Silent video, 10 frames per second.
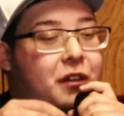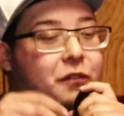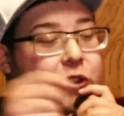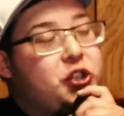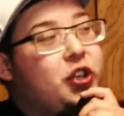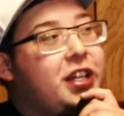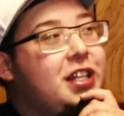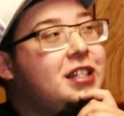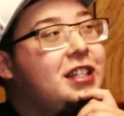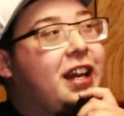for the
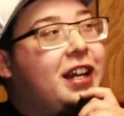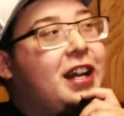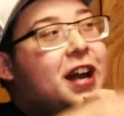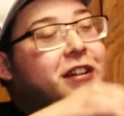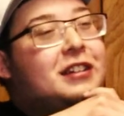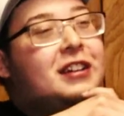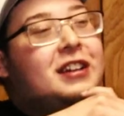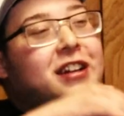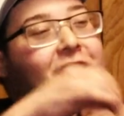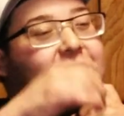trees, it kind of
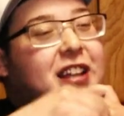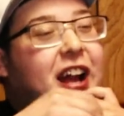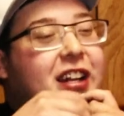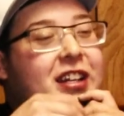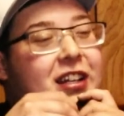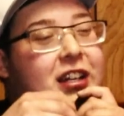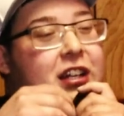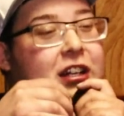like,